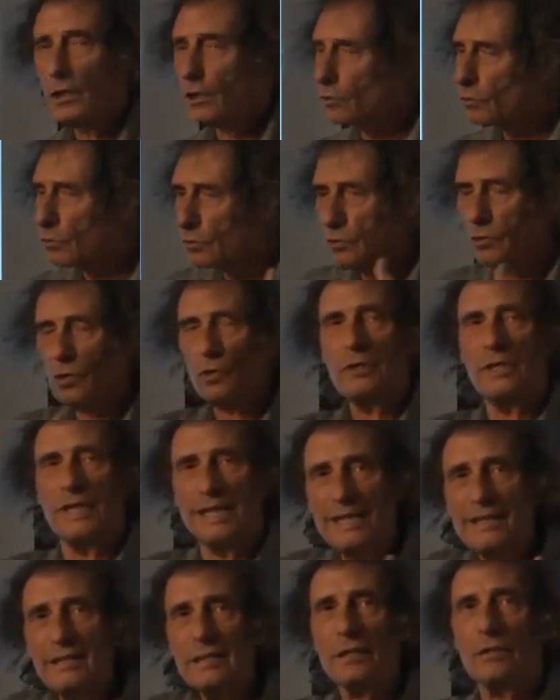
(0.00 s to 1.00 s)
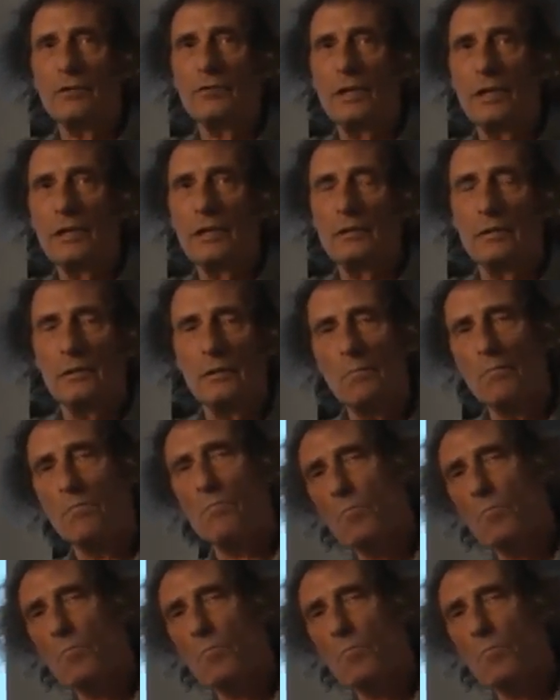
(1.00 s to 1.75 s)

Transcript: He could not integrate